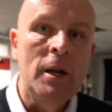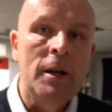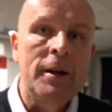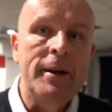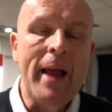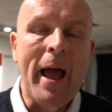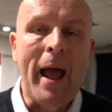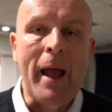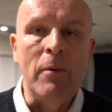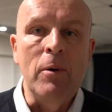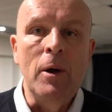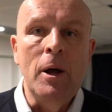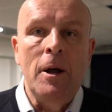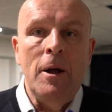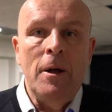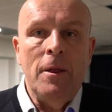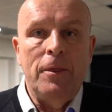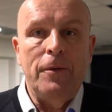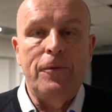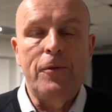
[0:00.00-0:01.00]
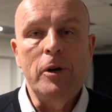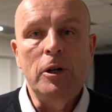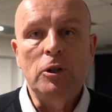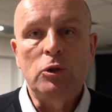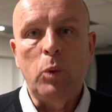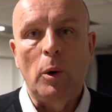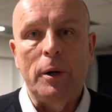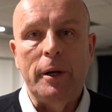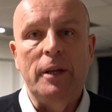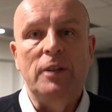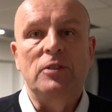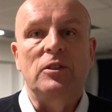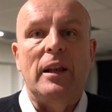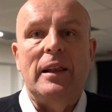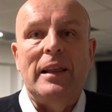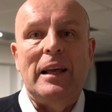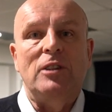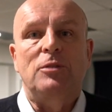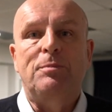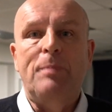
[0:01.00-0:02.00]
Now, the first one is,
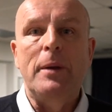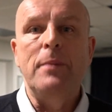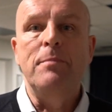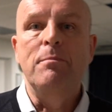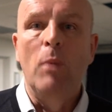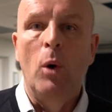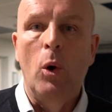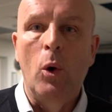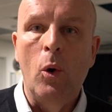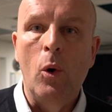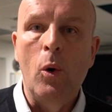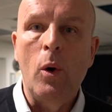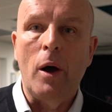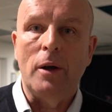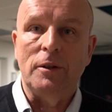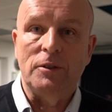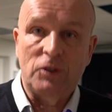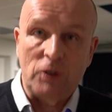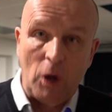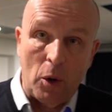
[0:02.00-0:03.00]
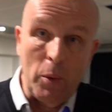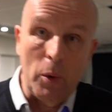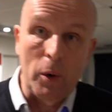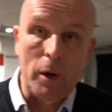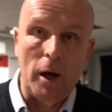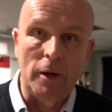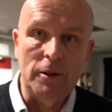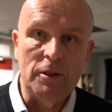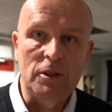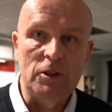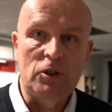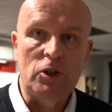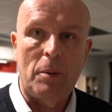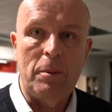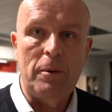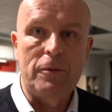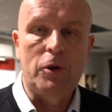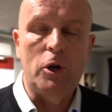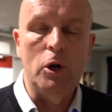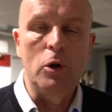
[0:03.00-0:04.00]
let's bid more so we'll go to the
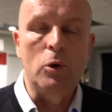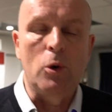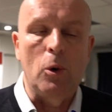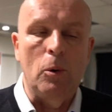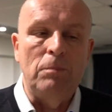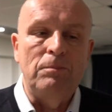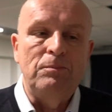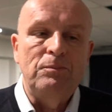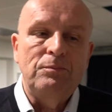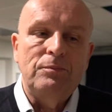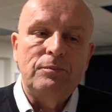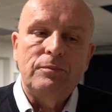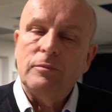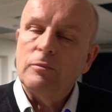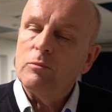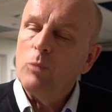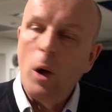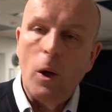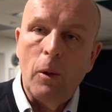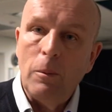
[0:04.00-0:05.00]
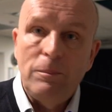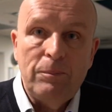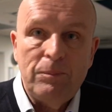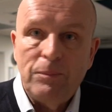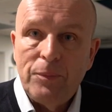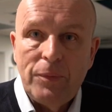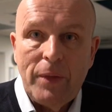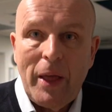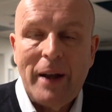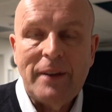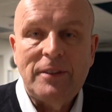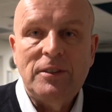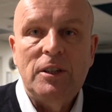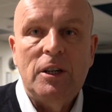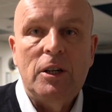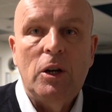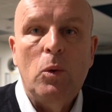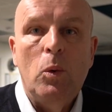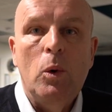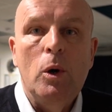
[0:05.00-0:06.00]
top of Google. Well, that isn't
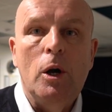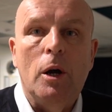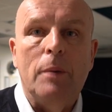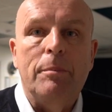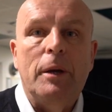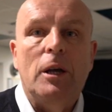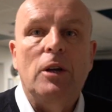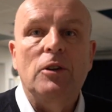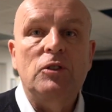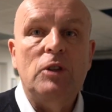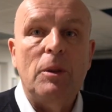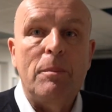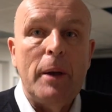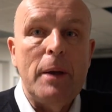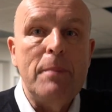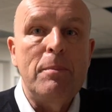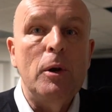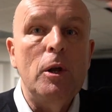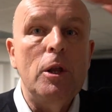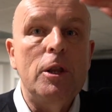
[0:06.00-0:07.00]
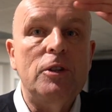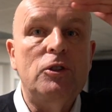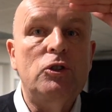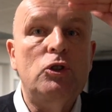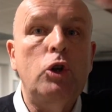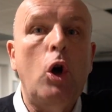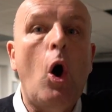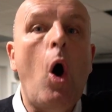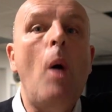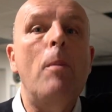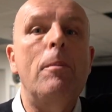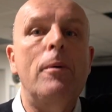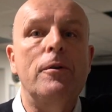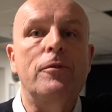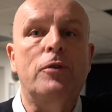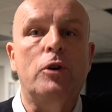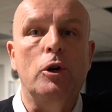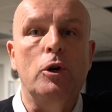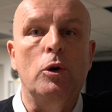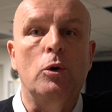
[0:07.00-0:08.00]
going to work because the people at the top
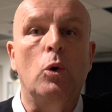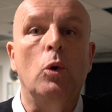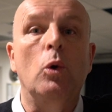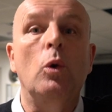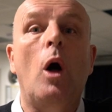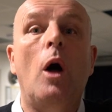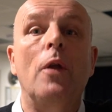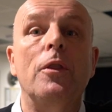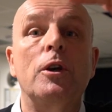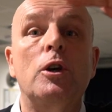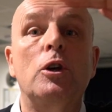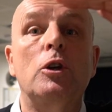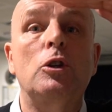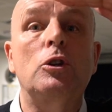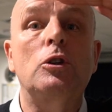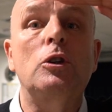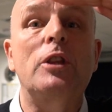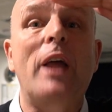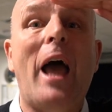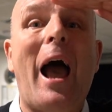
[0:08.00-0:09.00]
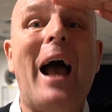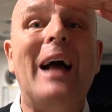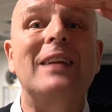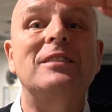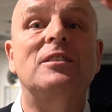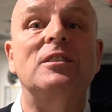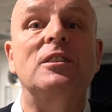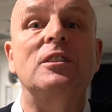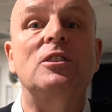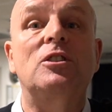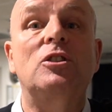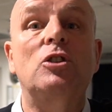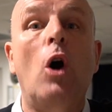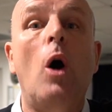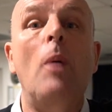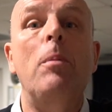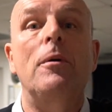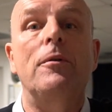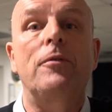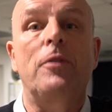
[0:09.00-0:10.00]
of Google, on the ads at the
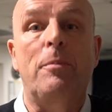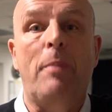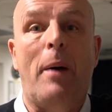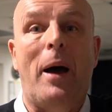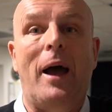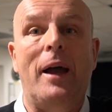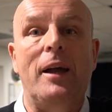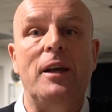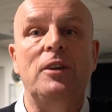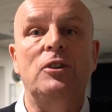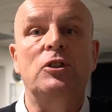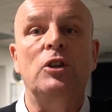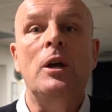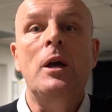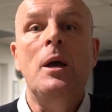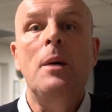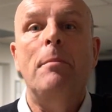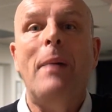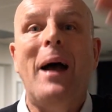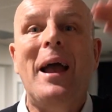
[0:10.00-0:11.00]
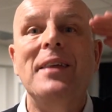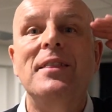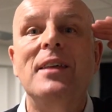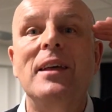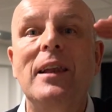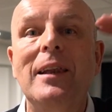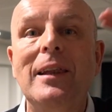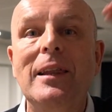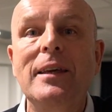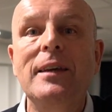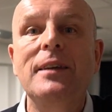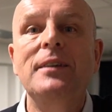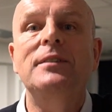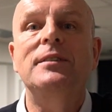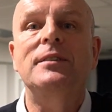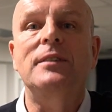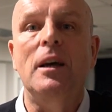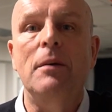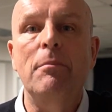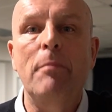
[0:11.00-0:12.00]
top of the page, pay the
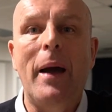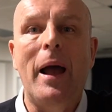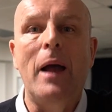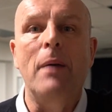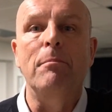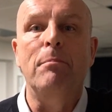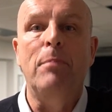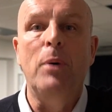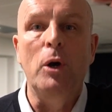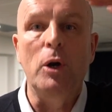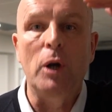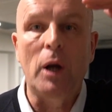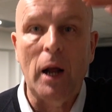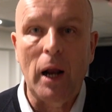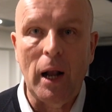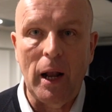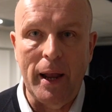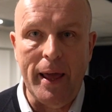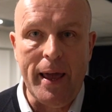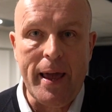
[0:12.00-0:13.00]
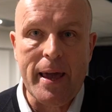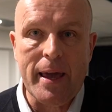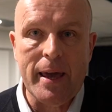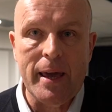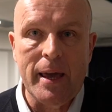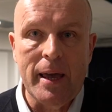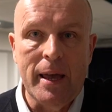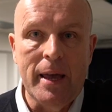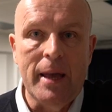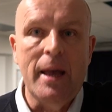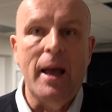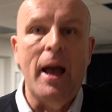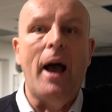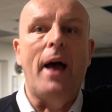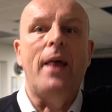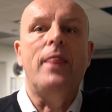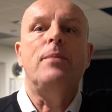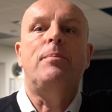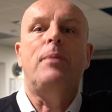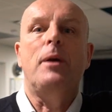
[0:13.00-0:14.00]
least amount per click,
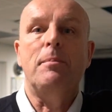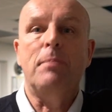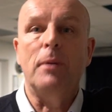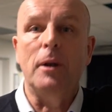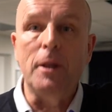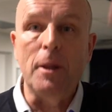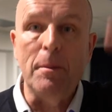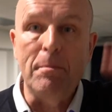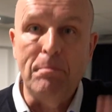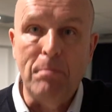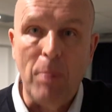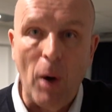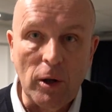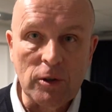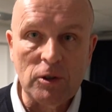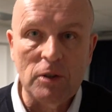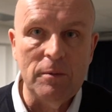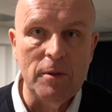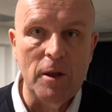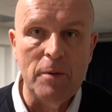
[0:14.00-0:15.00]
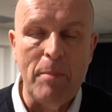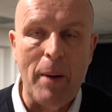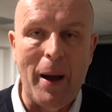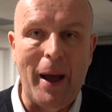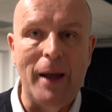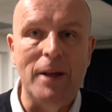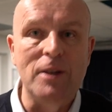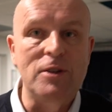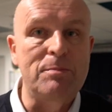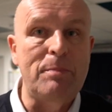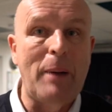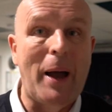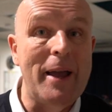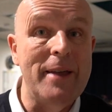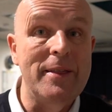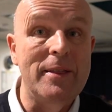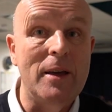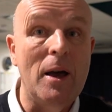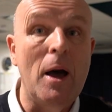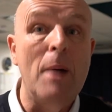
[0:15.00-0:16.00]
and the people at the bottom of the page
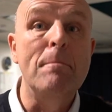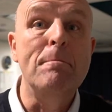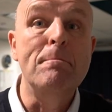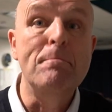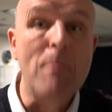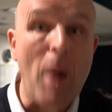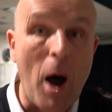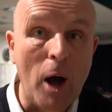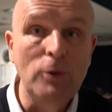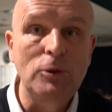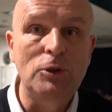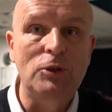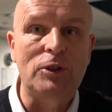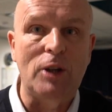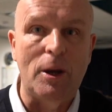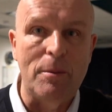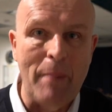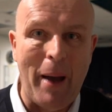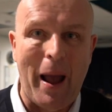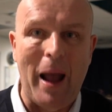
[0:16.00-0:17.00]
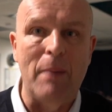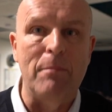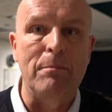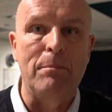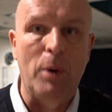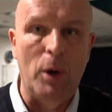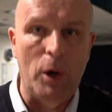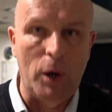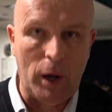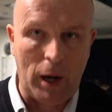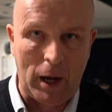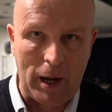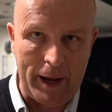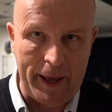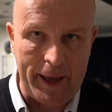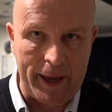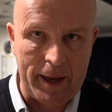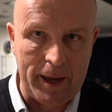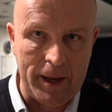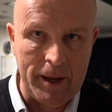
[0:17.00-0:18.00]
pay the most amount per
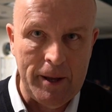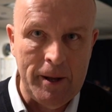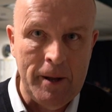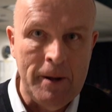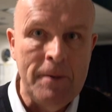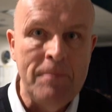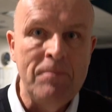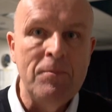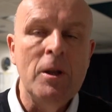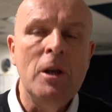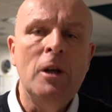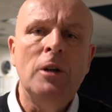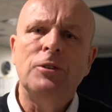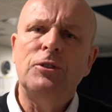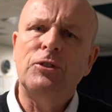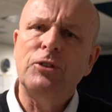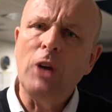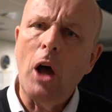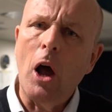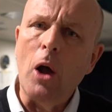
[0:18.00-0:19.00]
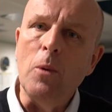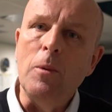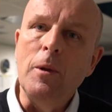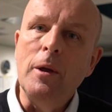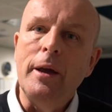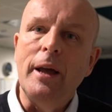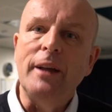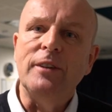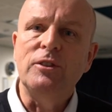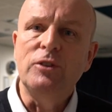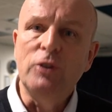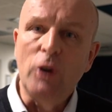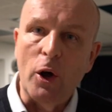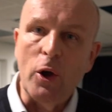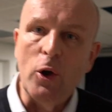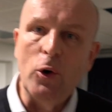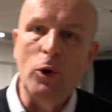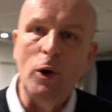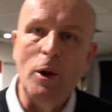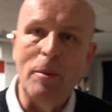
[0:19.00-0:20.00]
click. So it's
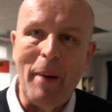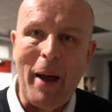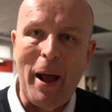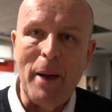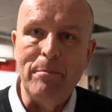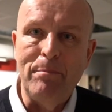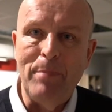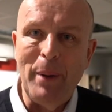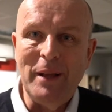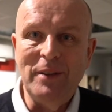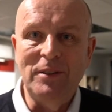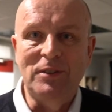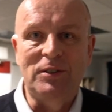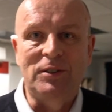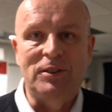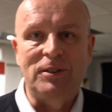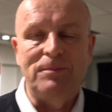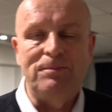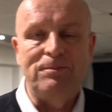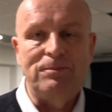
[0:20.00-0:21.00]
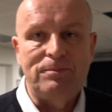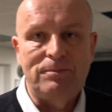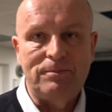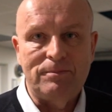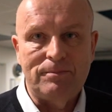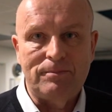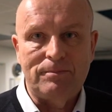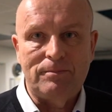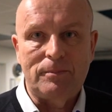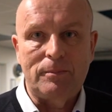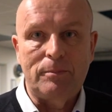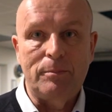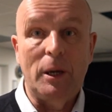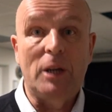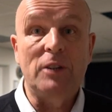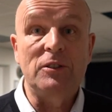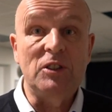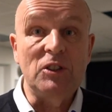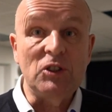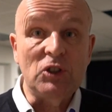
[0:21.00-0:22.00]
not all about bids,
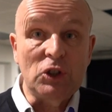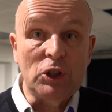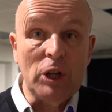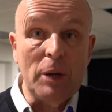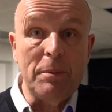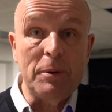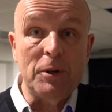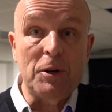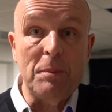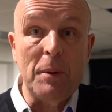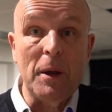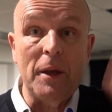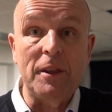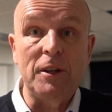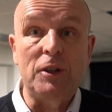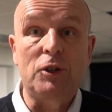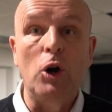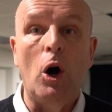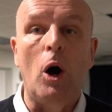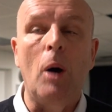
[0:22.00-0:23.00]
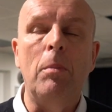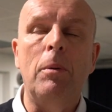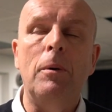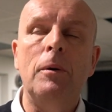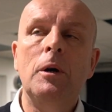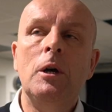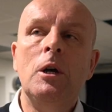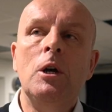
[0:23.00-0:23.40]
because it's cheaper to be at the top.